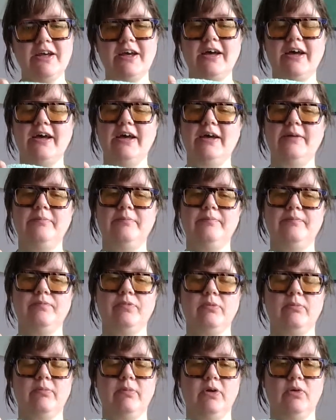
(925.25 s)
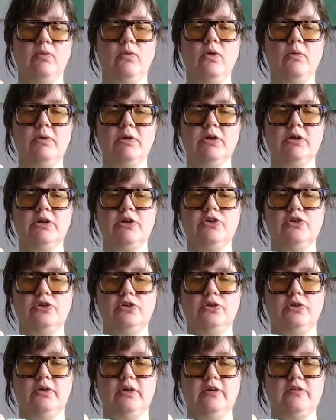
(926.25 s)
But what we're going to
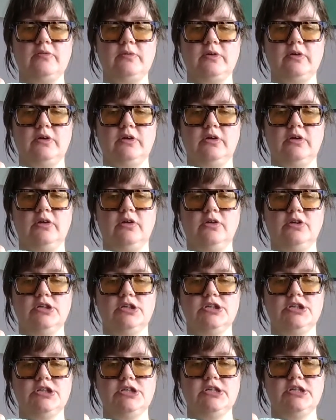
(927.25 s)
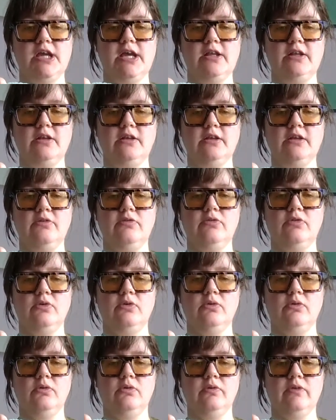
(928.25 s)
do is we're going to gently
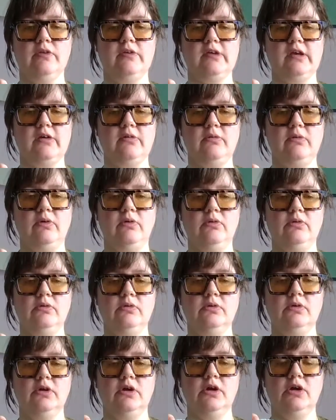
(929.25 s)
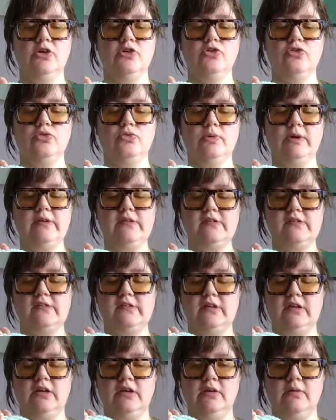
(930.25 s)
roll the towel, twist
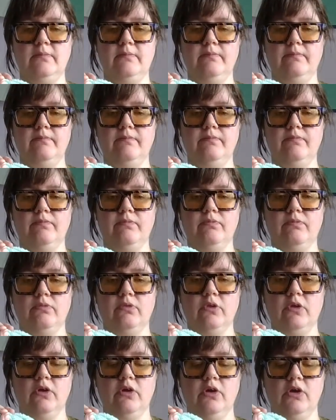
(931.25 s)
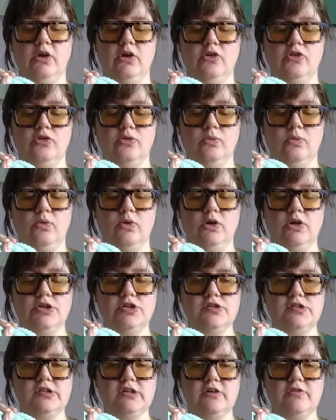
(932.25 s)
it towards
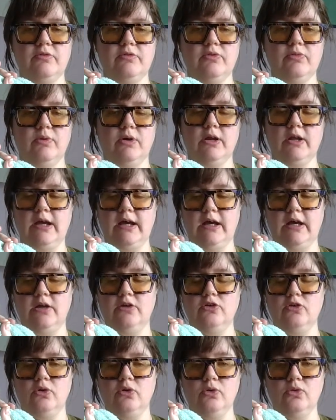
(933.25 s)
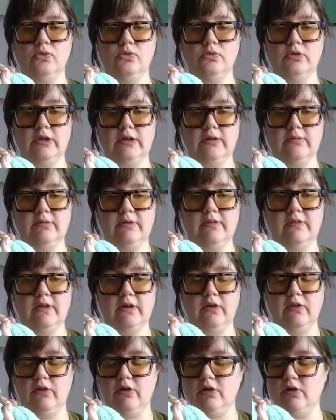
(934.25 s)
yourself with one hand, holding with the
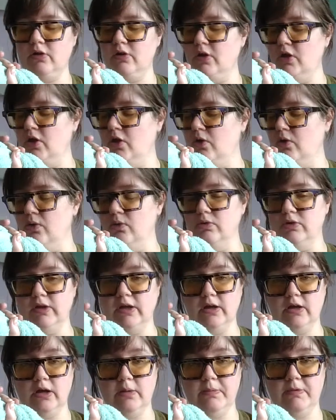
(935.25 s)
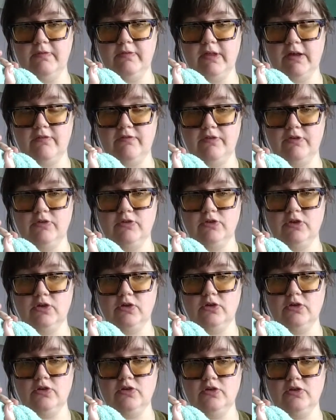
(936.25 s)
other, holding it up if that feels
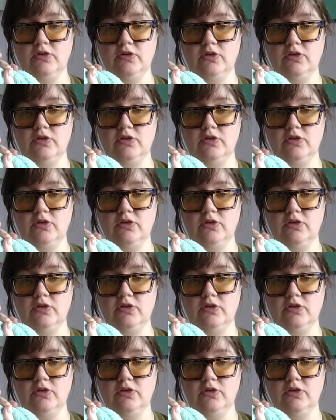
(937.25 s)
good.